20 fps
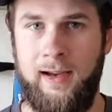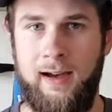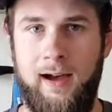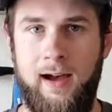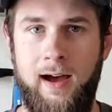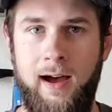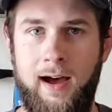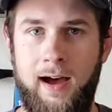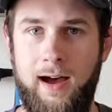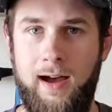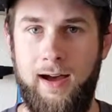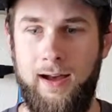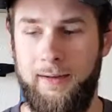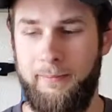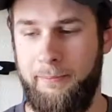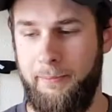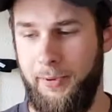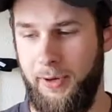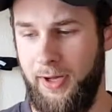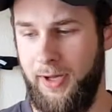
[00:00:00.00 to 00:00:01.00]

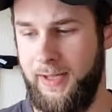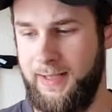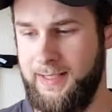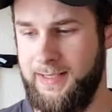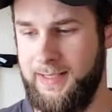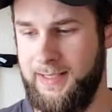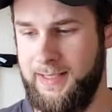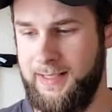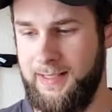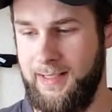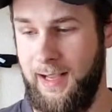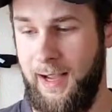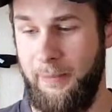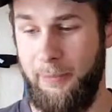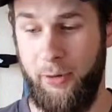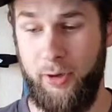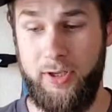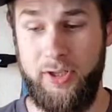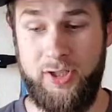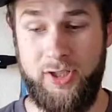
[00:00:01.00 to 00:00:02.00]
But I'm
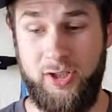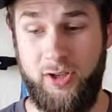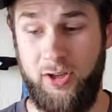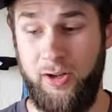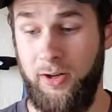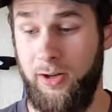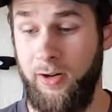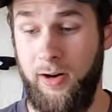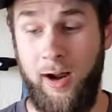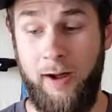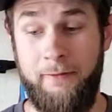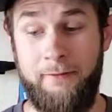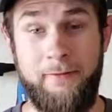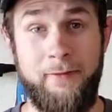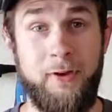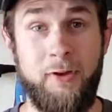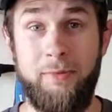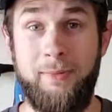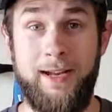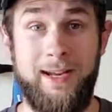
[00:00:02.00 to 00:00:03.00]
pretty sure a
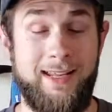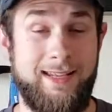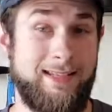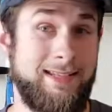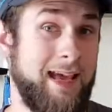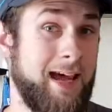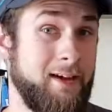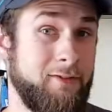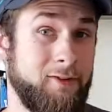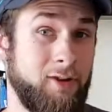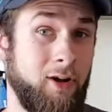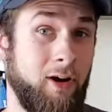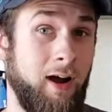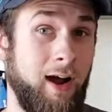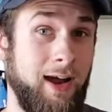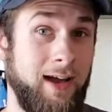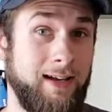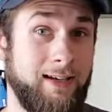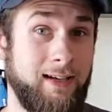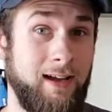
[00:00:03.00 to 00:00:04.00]
few minutes after
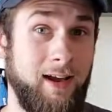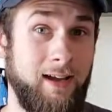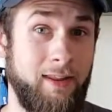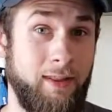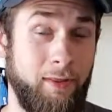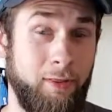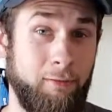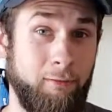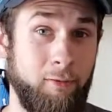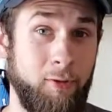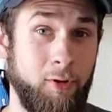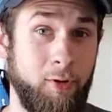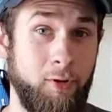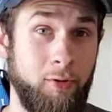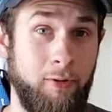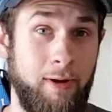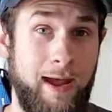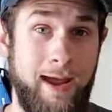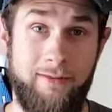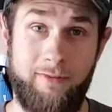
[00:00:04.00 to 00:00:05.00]
I had gotten
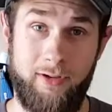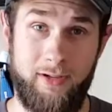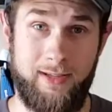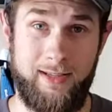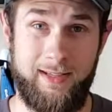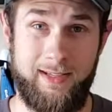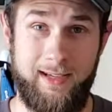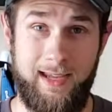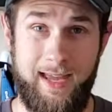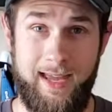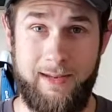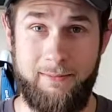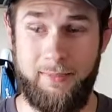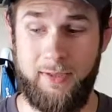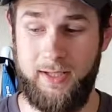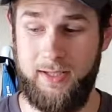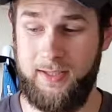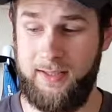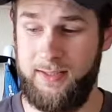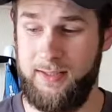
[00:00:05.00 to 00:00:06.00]
through, everything had
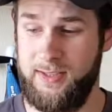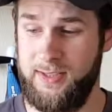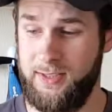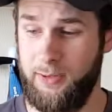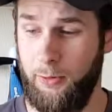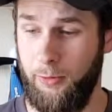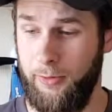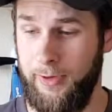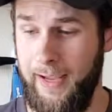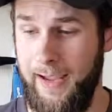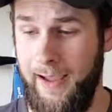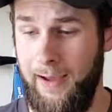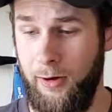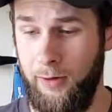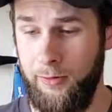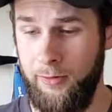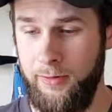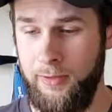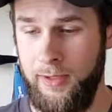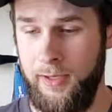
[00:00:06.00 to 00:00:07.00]
been sold
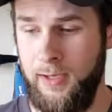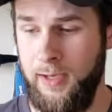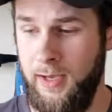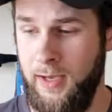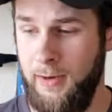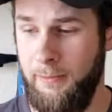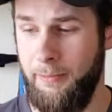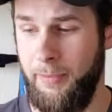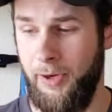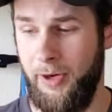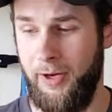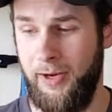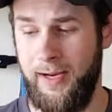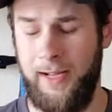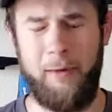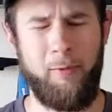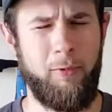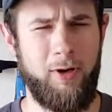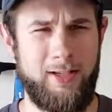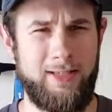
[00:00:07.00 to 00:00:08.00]
out. But
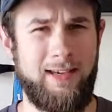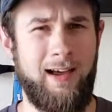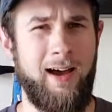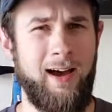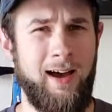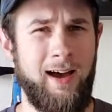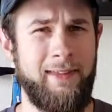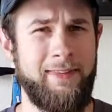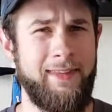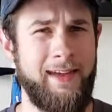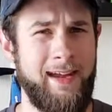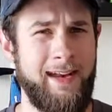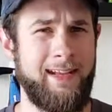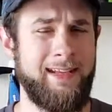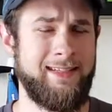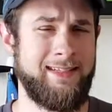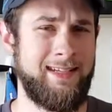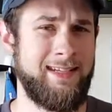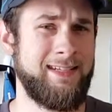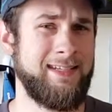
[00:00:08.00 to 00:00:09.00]
it was odd that
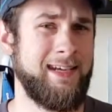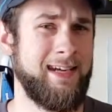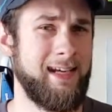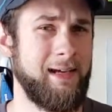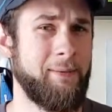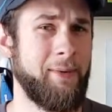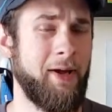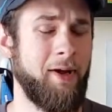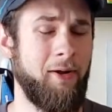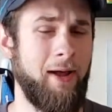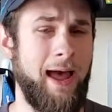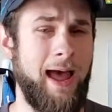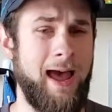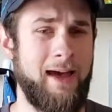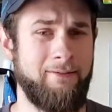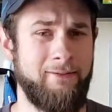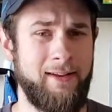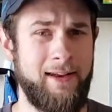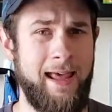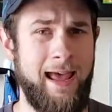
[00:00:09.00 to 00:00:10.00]
it did take about
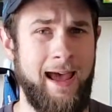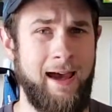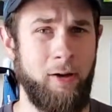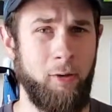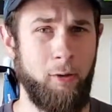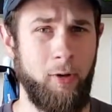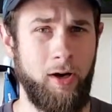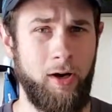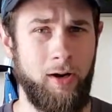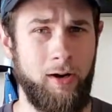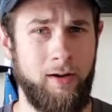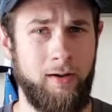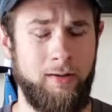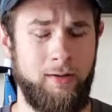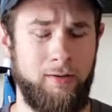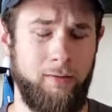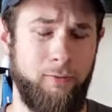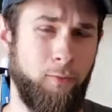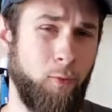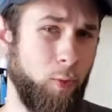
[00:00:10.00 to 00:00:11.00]
half an hour
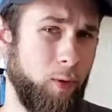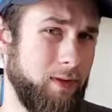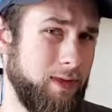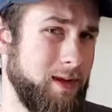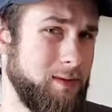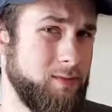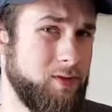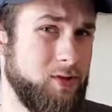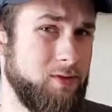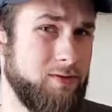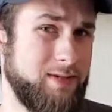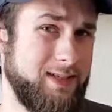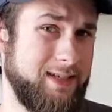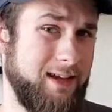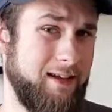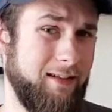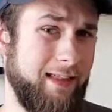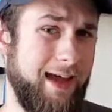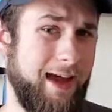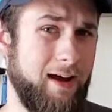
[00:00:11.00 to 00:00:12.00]
for them to
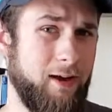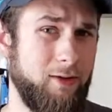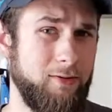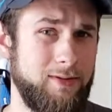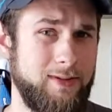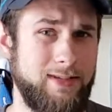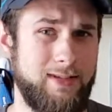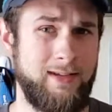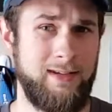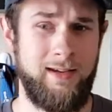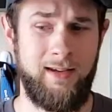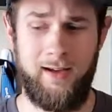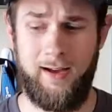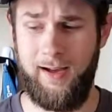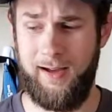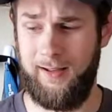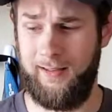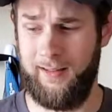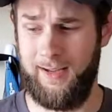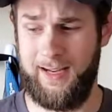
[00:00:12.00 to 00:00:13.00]
sell out.
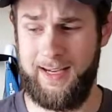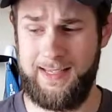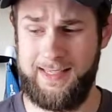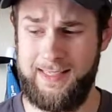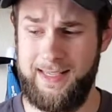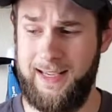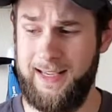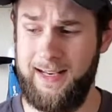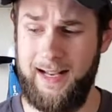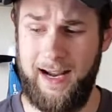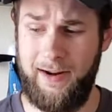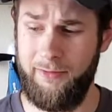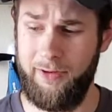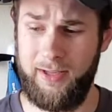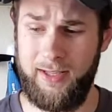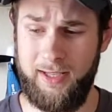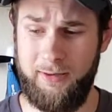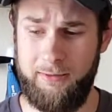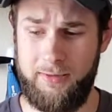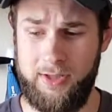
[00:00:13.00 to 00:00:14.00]
Like I said,
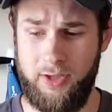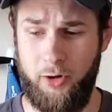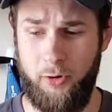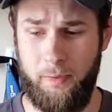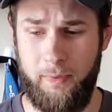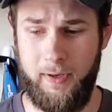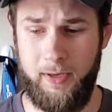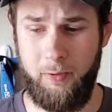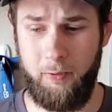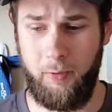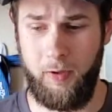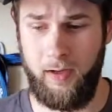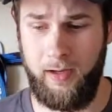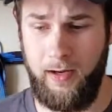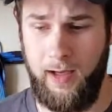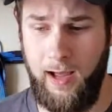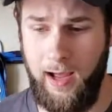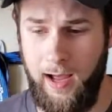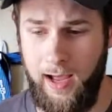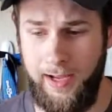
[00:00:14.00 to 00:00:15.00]
everything was open when
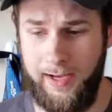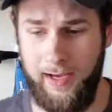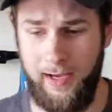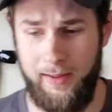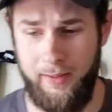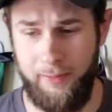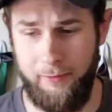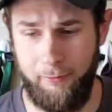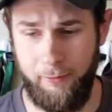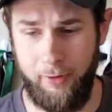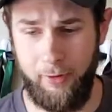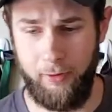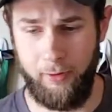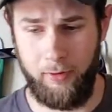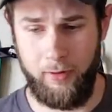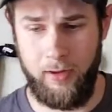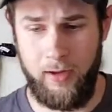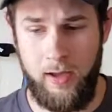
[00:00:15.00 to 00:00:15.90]
I got through.